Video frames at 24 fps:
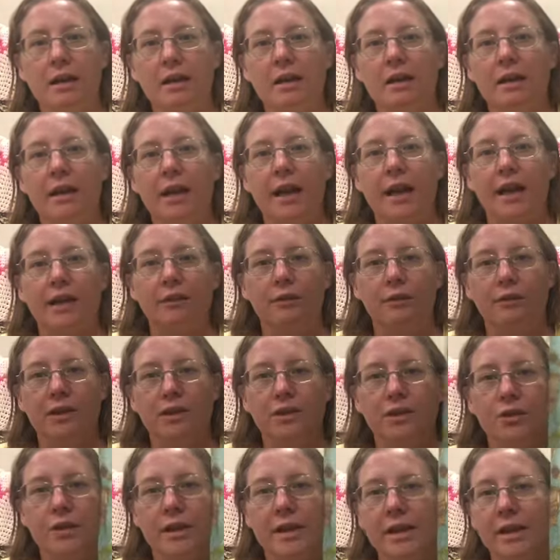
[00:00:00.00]
that had a
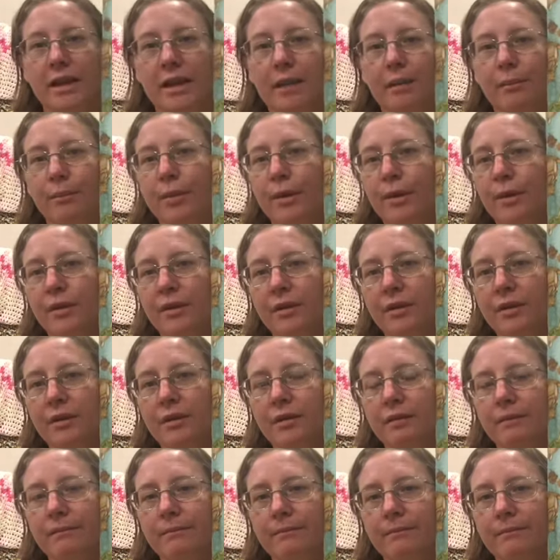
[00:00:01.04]
retreat in Perth,
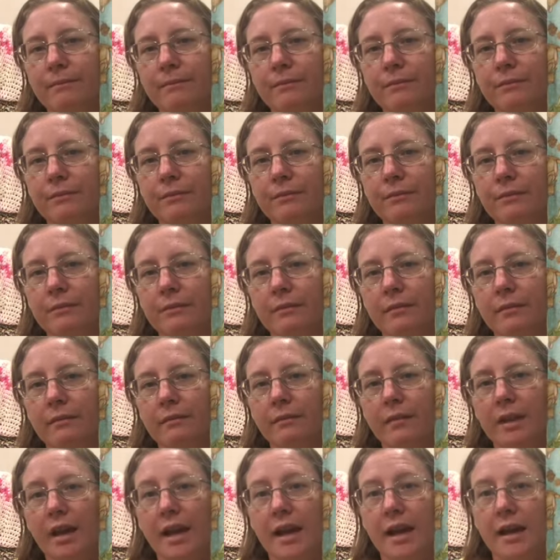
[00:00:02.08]

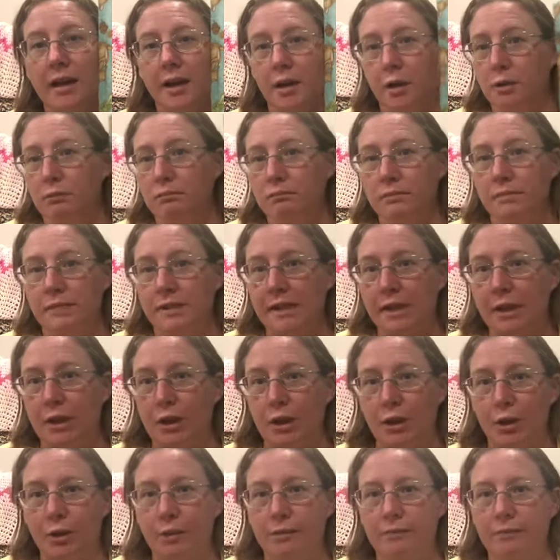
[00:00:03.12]
and I didn't go.